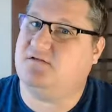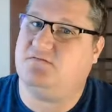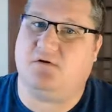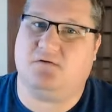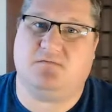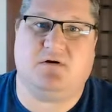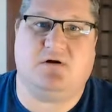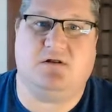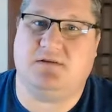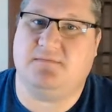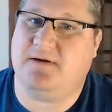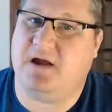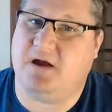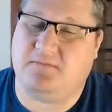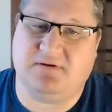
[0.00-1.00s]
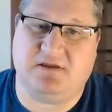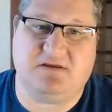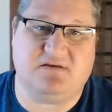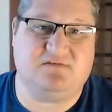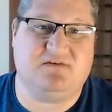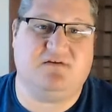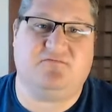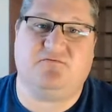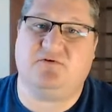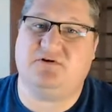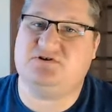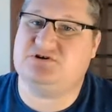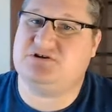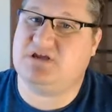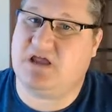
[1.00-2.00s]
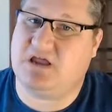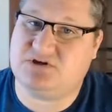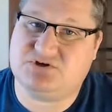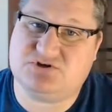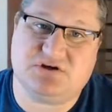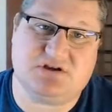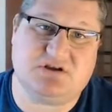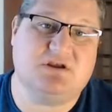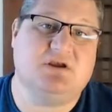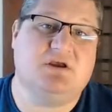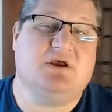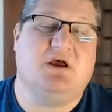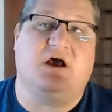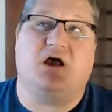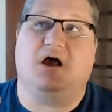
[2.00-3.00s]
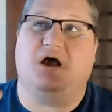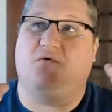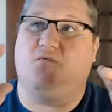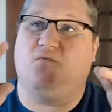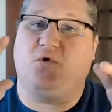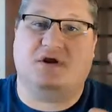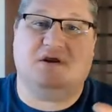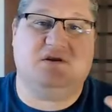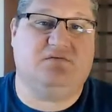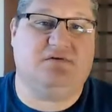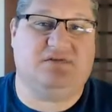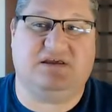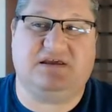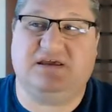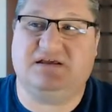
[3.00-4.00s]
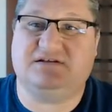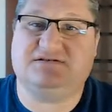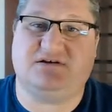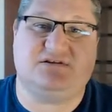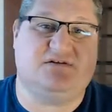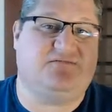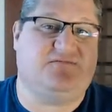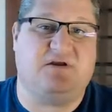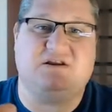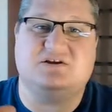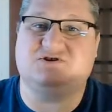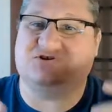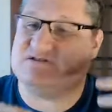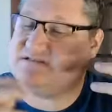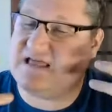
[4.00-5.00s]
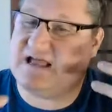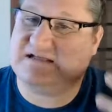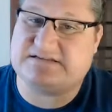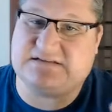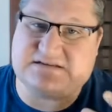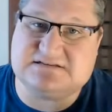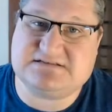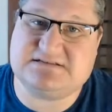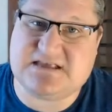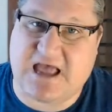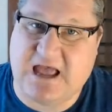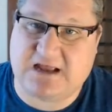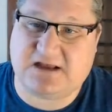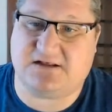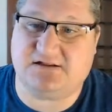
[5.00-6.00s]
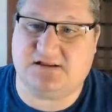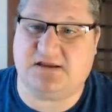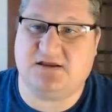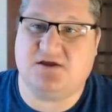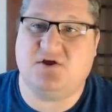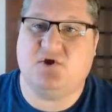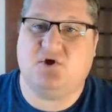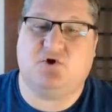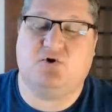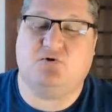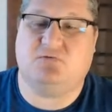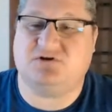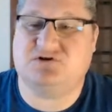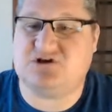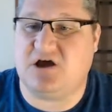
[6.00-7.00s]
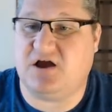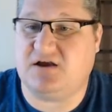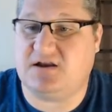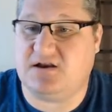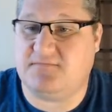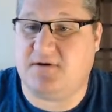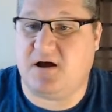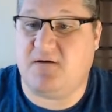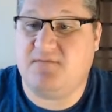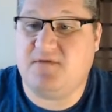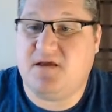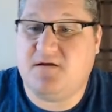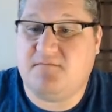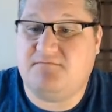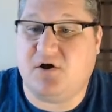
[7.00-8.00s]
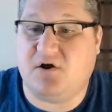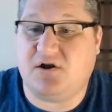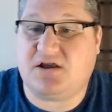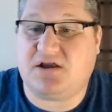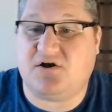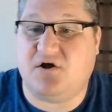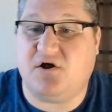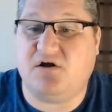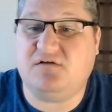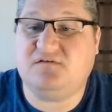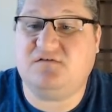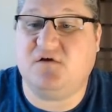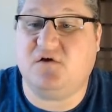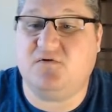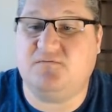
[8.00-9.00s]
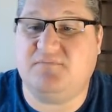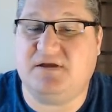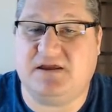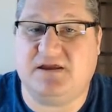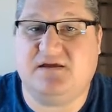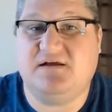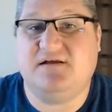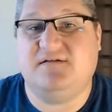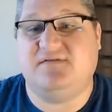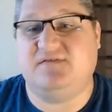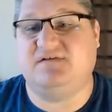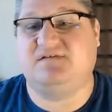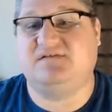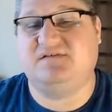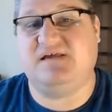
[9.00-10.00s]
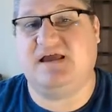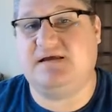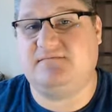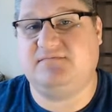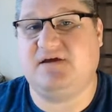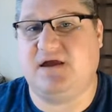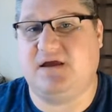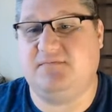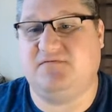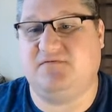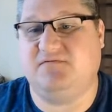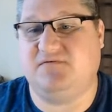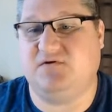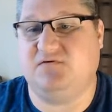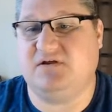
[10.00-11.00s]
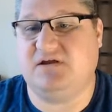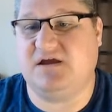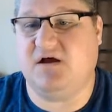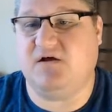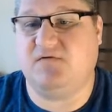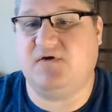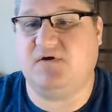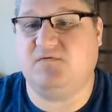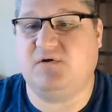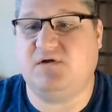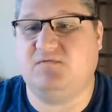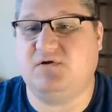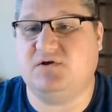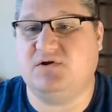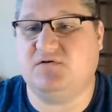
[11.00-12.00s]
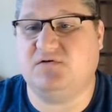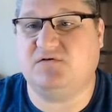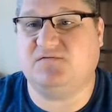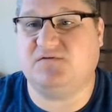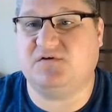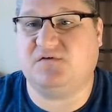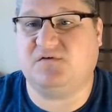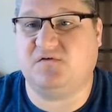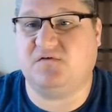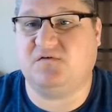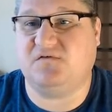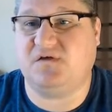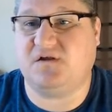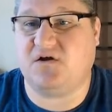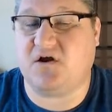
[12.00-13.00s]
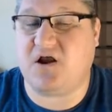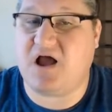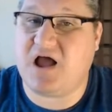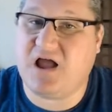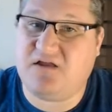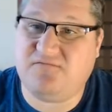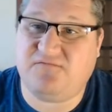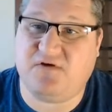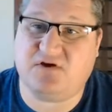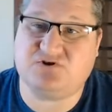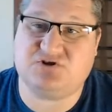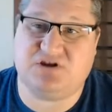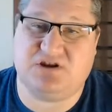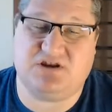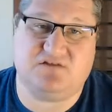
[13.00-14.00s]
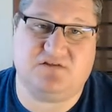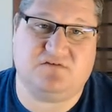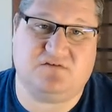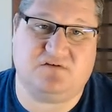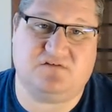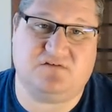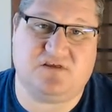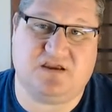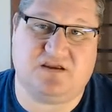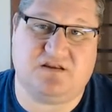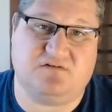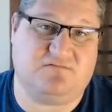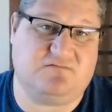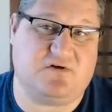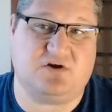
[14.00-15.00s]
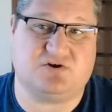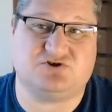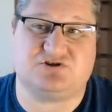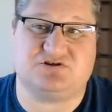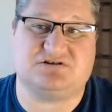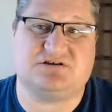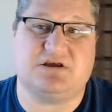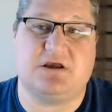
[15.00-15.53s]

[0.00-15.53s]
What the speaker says: what we're all about because differentiation, working with the kids on the fringes, that's exactly who we're talking about. But it can also be the same type of UDL that we would use for students that are high functioning in those executive functions,